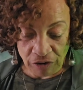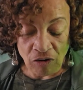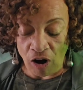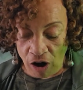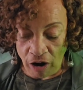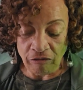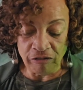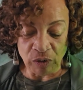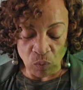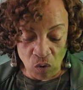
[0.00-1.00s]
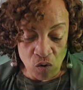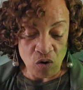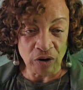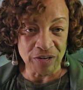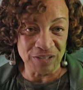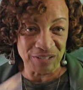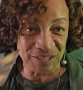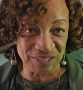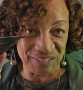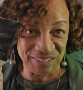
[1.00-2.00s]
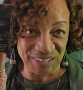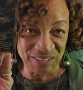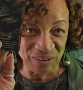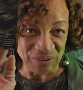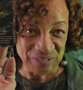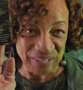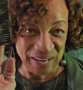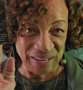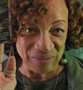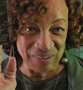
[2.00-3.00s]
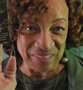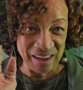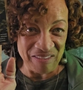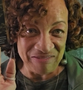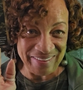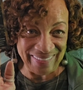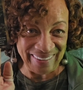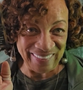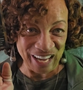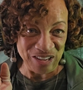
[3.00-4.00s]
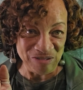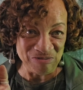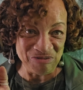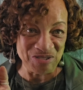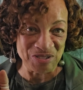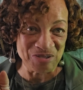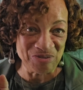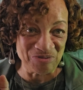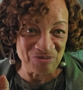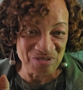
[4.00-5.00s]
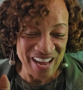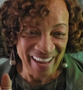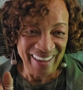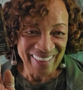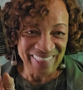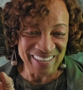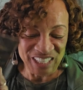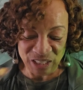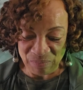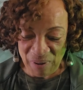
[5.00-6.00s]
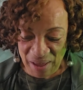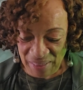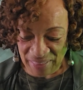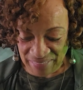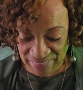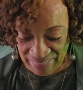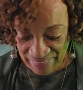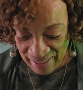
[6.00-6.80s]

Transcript: There are rewards associated with everything that you do this month.